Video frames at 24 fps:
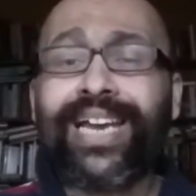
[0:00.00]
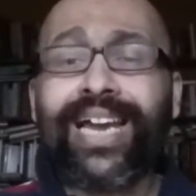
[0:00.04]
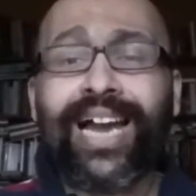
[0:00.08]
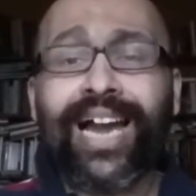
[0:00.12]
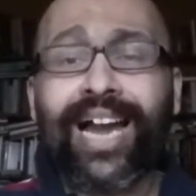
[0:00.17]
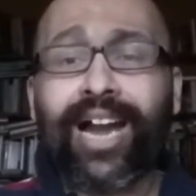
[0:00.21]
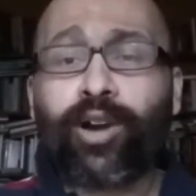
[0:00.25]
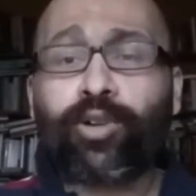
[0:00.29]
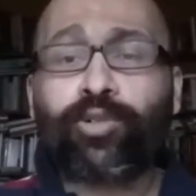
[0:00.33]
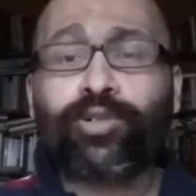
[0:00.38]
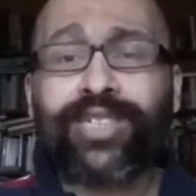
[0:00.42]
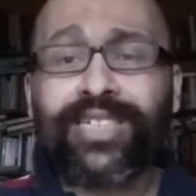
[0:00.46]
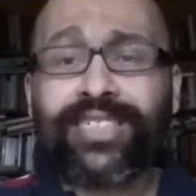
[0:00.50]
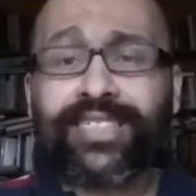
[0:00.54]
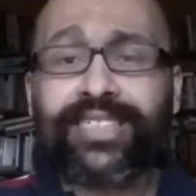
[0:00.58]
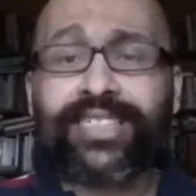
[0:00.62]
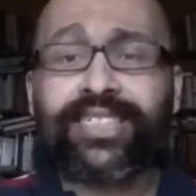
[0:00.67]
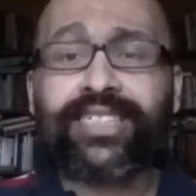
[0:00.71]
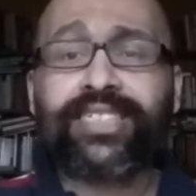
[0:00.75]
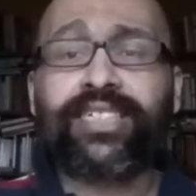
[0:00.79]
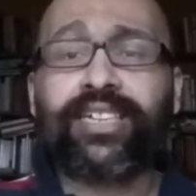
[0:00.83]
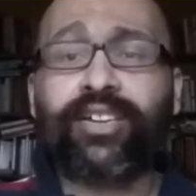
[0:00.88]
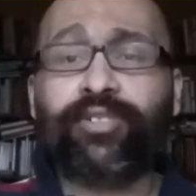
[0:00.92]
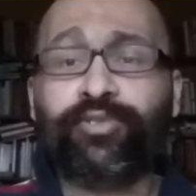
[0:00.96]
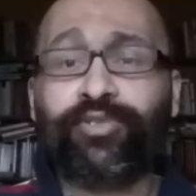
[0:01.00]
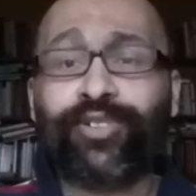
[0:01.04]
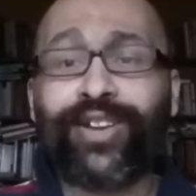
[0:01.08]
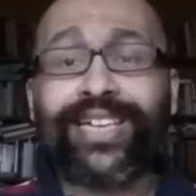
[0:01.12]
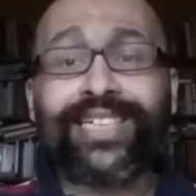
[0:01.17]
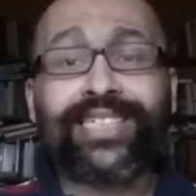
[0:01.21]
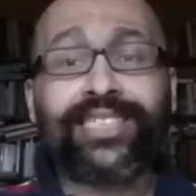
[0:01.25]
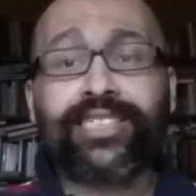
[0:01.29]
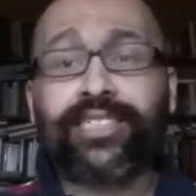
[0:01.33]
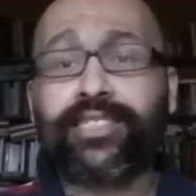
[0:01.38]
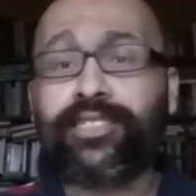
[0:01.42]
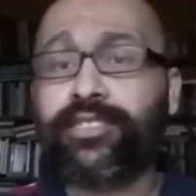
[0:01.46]
How does this
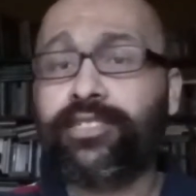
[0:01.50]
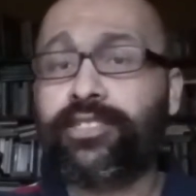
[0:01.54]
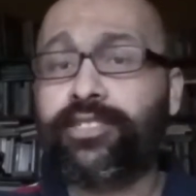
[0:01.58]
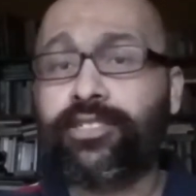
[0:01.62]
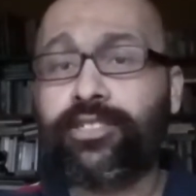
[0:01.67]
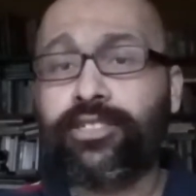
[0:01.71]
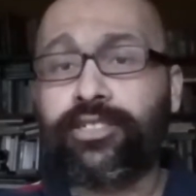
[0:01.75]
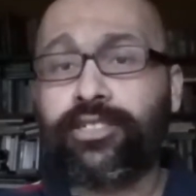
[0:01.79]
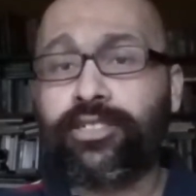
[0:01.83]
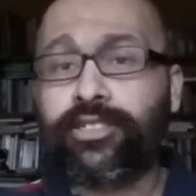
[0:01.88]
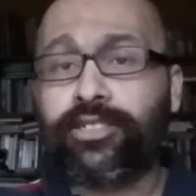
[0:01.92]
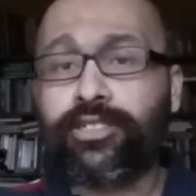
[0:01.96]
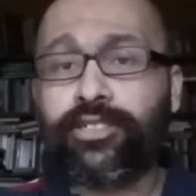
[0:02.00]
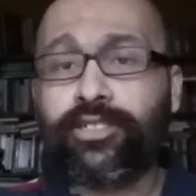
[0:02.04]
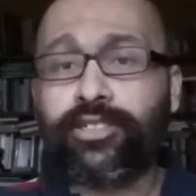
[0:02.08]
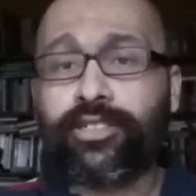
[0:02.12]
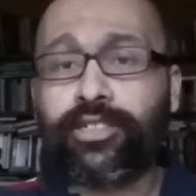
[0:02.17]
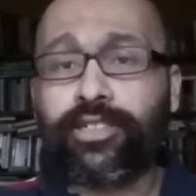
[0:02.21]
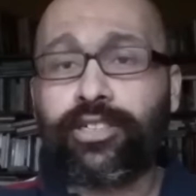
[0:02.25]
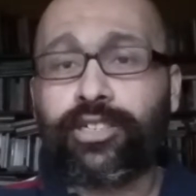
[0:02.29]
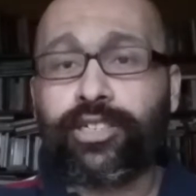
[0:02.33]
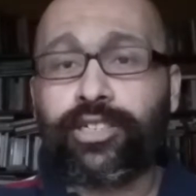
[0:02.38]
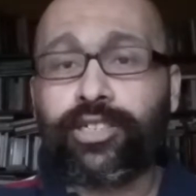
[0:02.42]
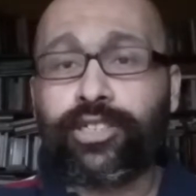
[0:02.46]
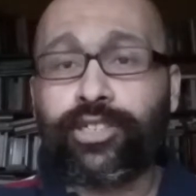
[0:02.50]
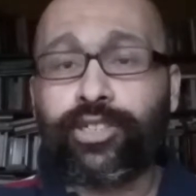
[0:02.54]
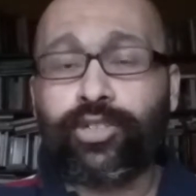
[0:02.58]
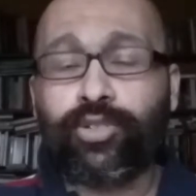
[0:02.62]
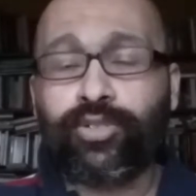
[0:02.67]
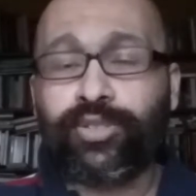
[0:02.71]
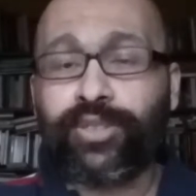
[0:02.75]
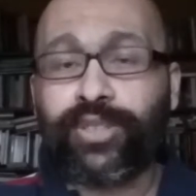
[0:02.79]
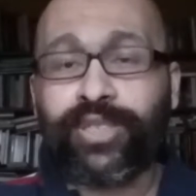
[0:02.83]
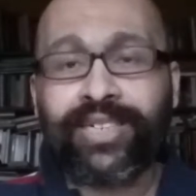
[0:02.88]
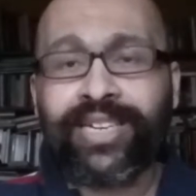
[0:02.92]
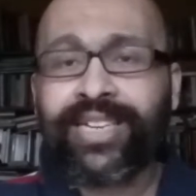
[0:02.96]
affect
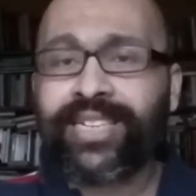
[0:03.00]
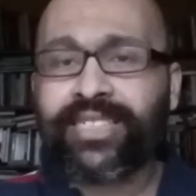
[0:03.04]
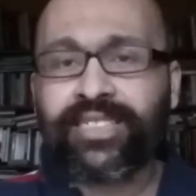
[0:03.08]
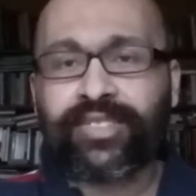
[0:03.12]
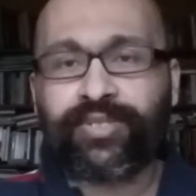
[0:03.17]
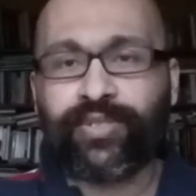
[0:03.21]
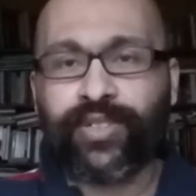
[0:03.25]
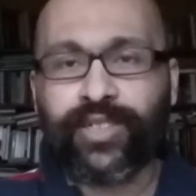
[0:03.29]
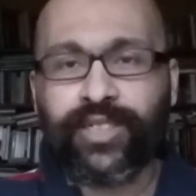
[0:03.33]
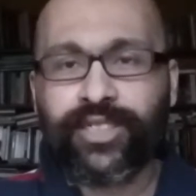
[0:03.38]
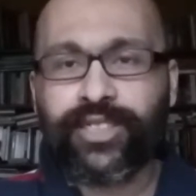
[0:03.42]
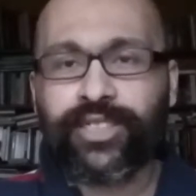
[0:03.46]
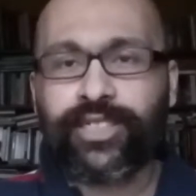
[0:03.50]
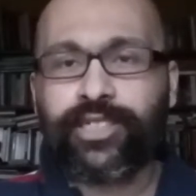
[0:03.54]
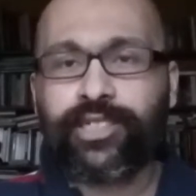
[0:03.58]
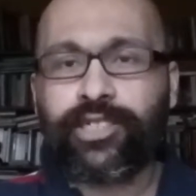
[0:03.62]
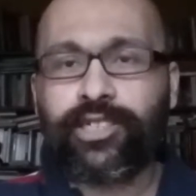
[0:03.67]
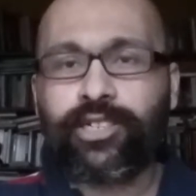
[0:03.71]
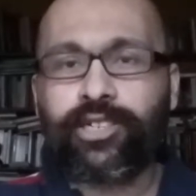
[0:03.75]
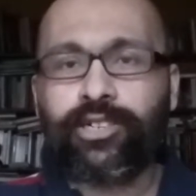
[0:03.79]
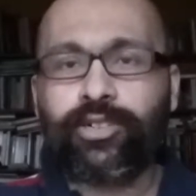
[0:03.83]
the next verse?